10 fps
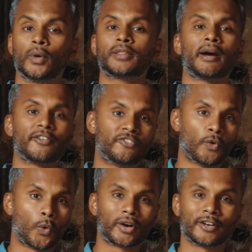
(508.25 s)
With my
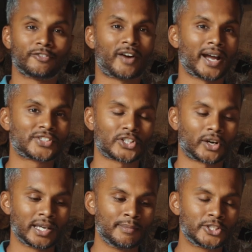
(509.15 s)
four and five
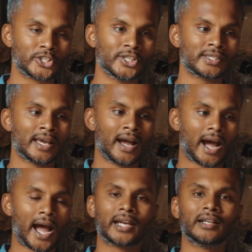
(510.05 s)
star images,
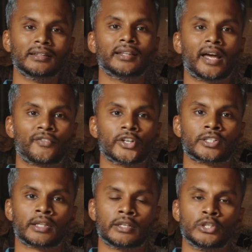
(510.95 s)
I'm gonna
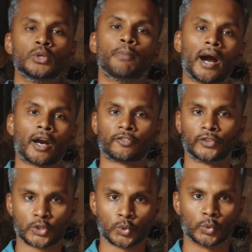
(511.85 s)
leverage the new
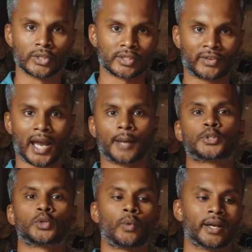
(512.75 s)
powerful tools of
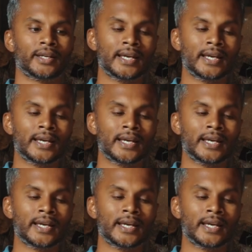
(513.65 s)
Capture One